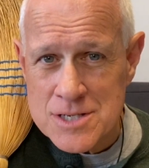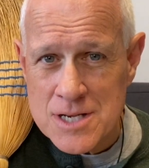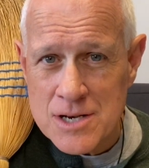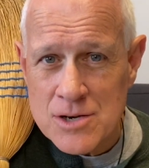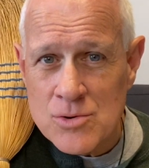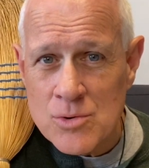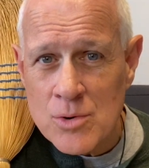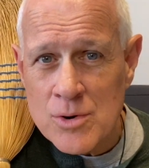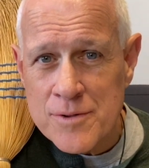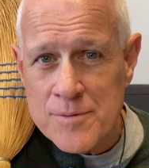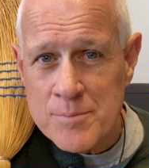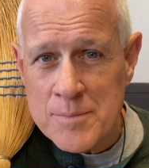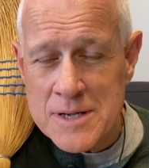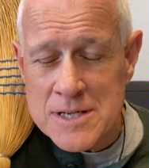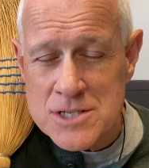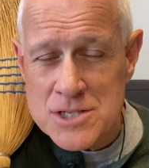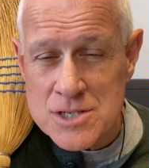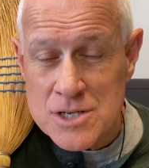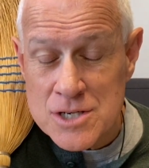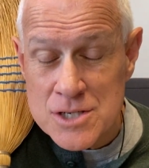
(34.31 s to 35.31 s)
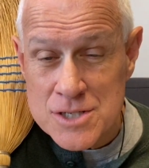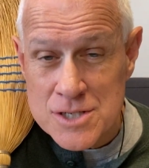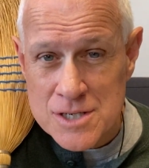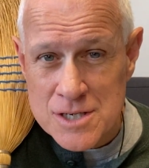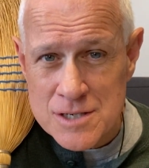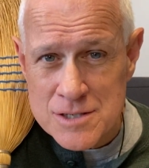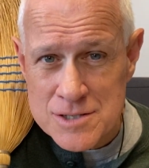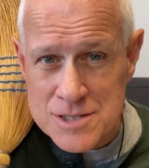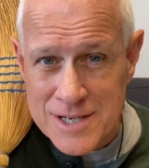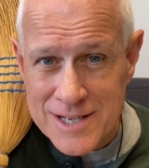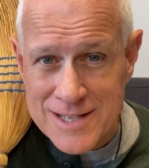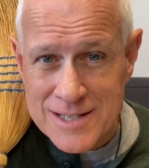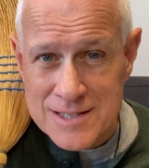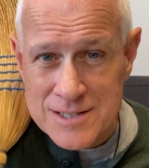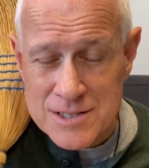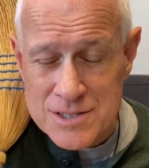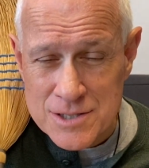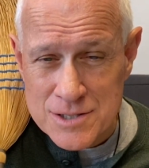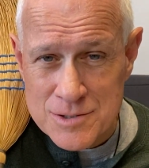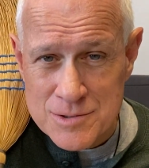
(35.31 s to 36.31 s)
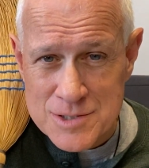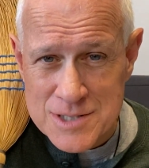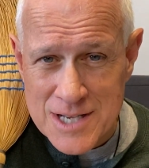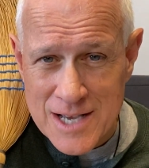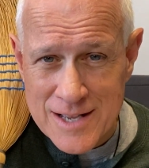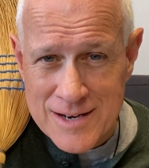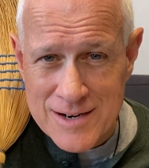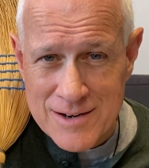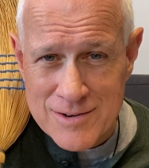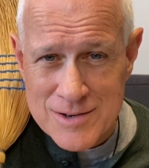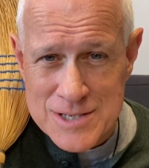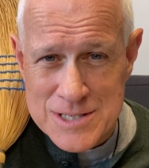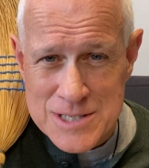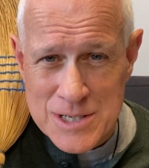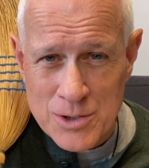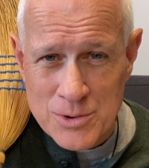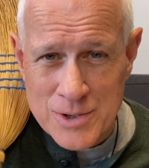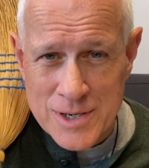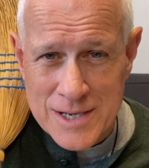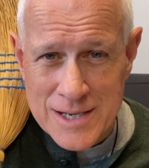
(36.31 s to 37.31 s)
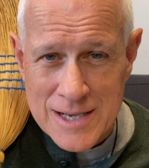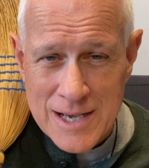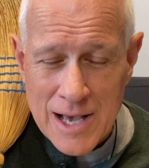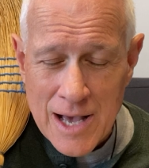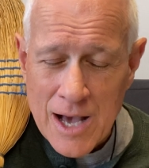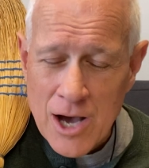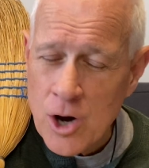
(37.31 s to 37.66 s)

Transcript: at Northminster Church in Tucson, Arizona.